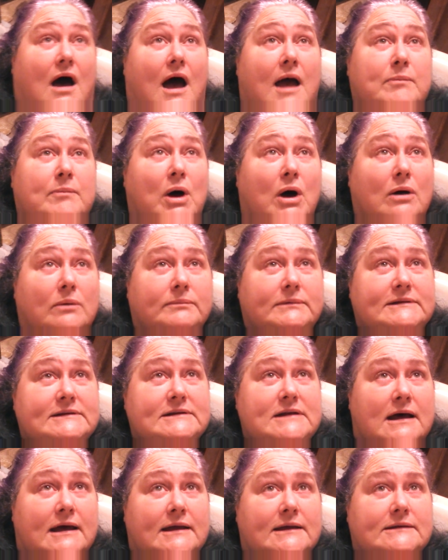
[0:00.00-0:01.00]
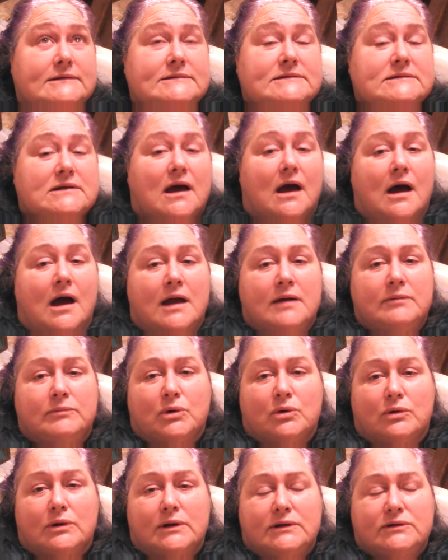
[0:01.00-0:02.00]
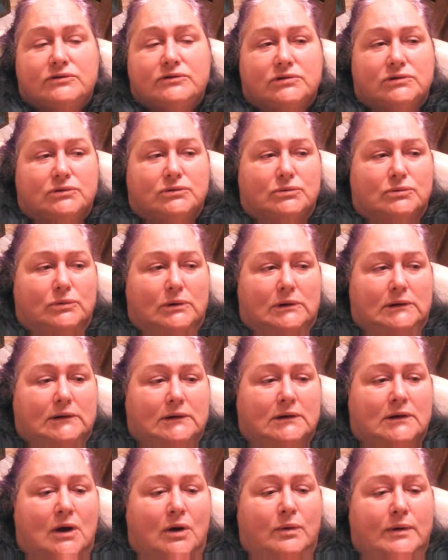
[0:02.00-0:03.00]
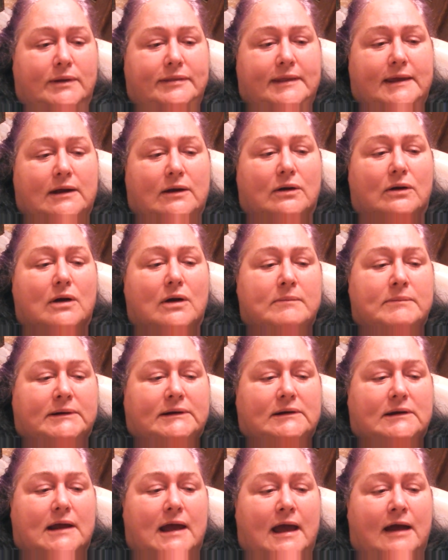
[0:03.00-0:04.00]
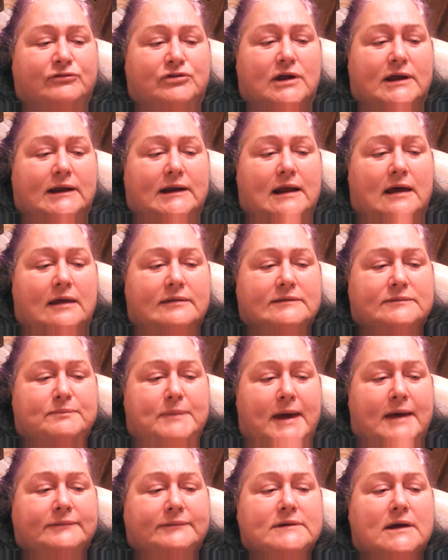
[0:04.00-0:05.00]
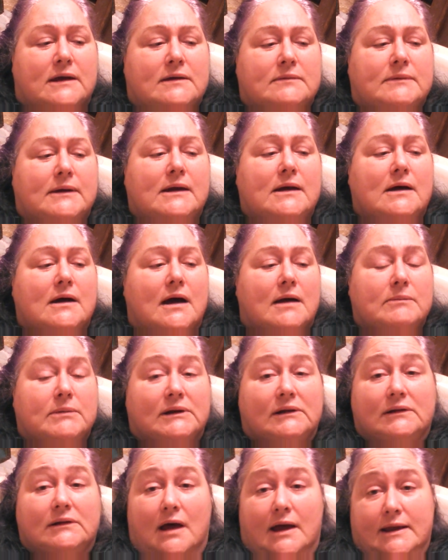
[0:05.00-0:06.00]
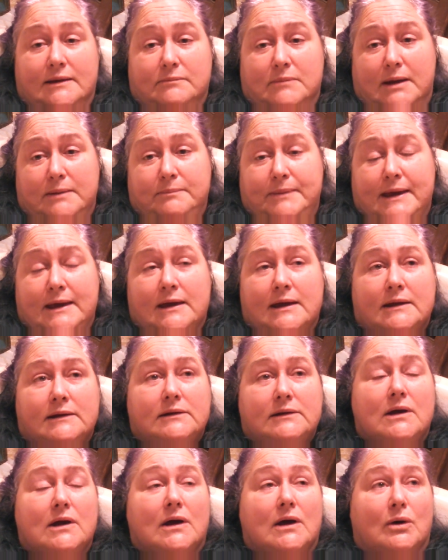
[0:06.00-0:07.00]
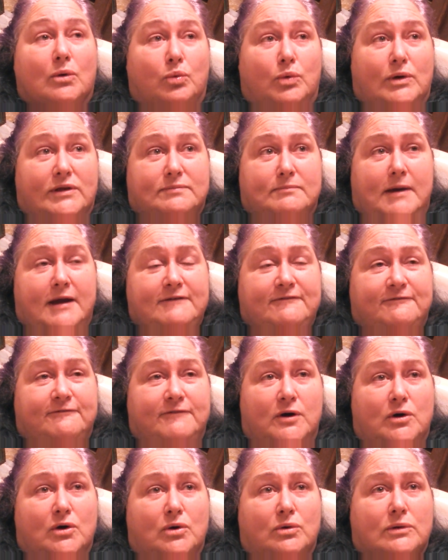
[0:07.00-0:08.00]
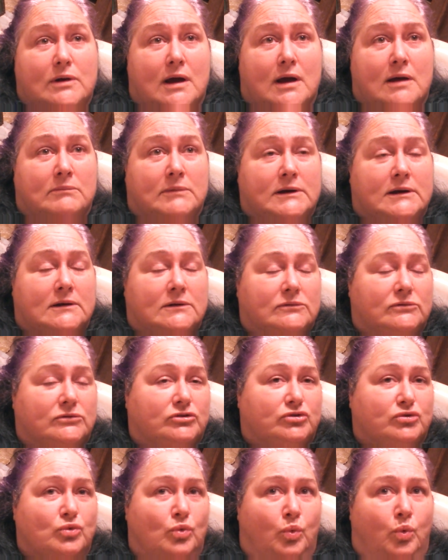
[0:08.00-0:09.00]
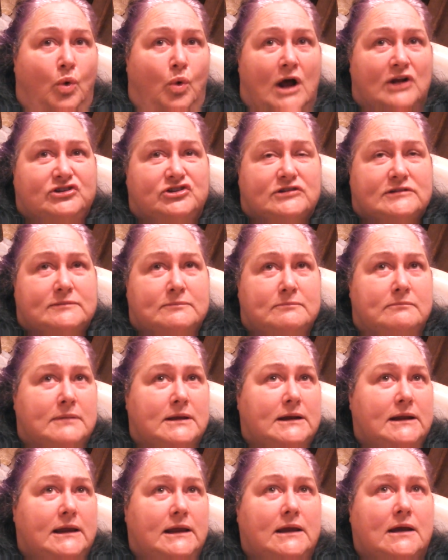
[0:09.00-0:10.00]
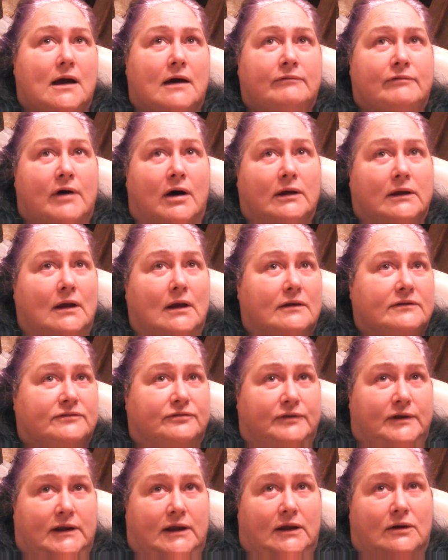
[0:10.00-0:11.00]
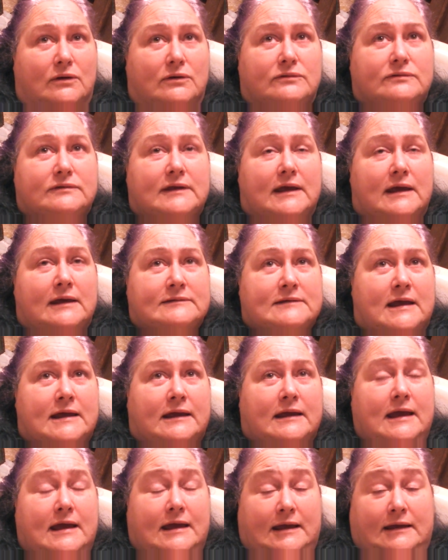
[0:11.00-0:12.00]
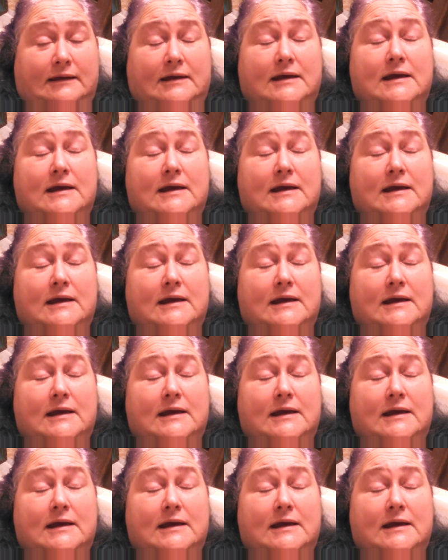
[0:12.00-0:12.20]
I'm home tonight. I'm going to go in there. I'm gonna after I get out of this bathtub, I'm gonna lie in my bed with my phone. I'm gonna watch as many of all y'all's videos as I